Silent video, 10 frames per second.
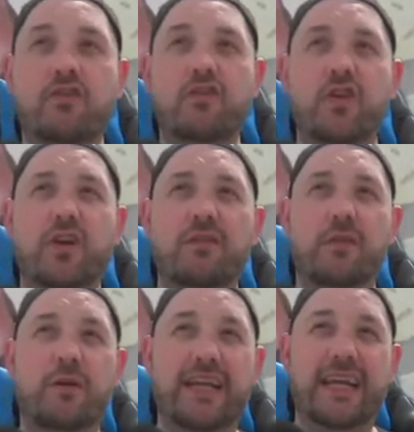So if
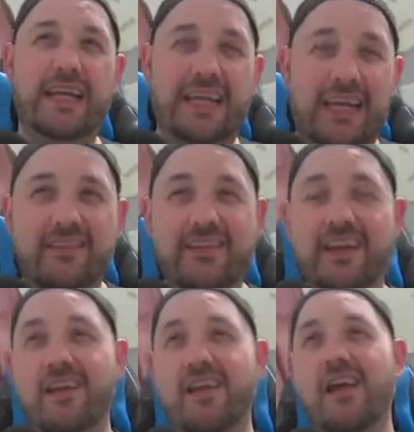I want to get Gix
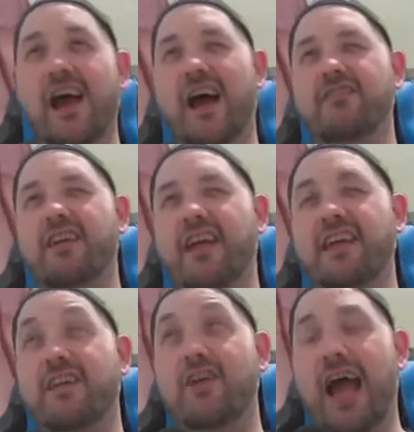in, I
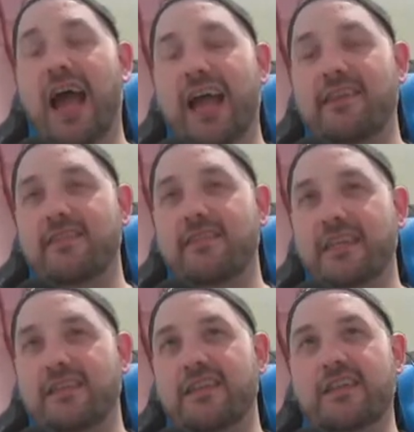think I've got 8
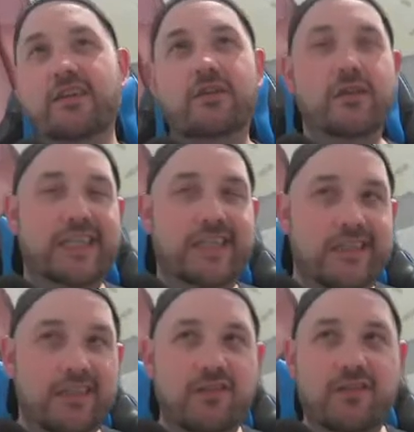legendary
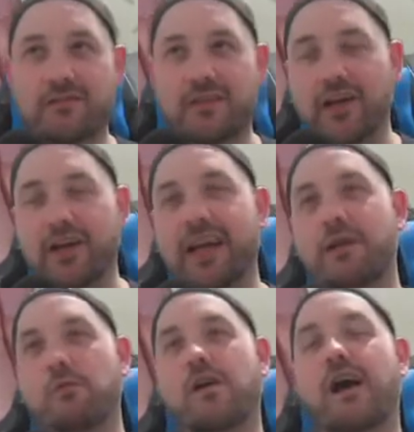creatures, so I was like,
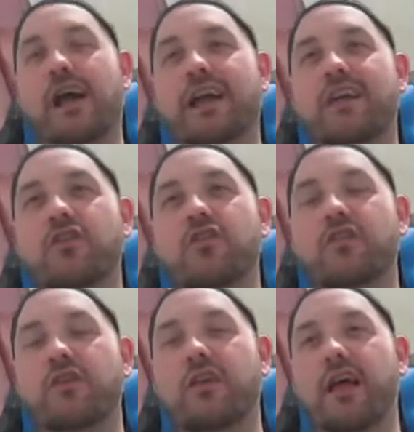okay, well, I can
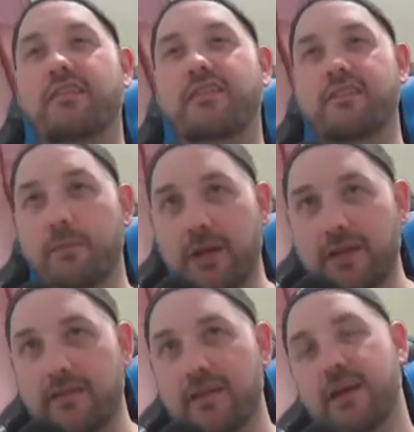utilize this a
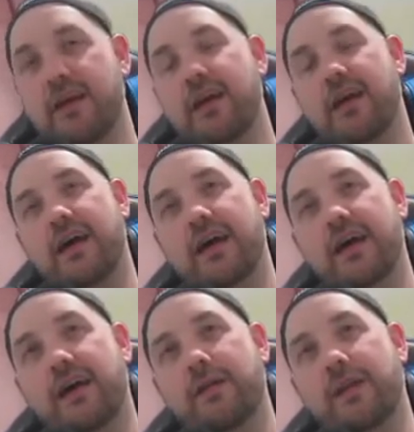bit
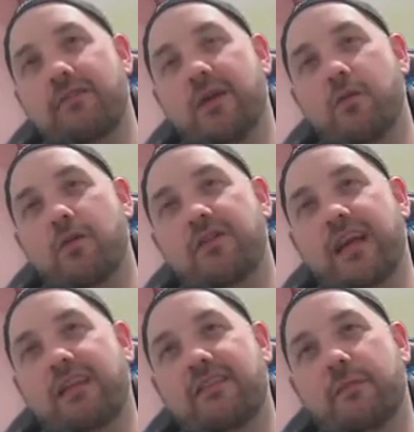if I want to
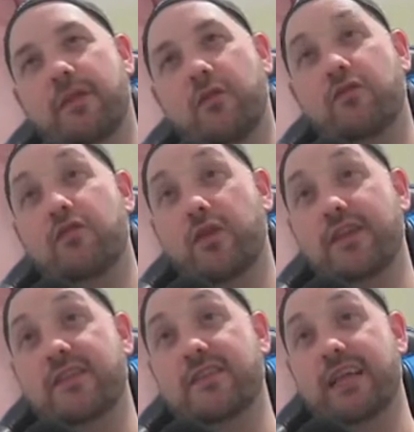get some of those
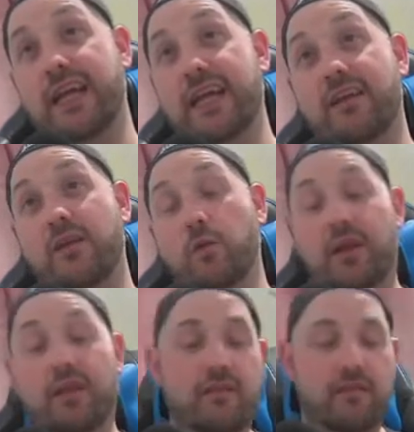creatures in
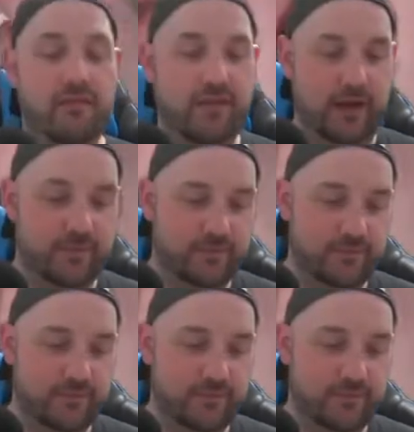with fear.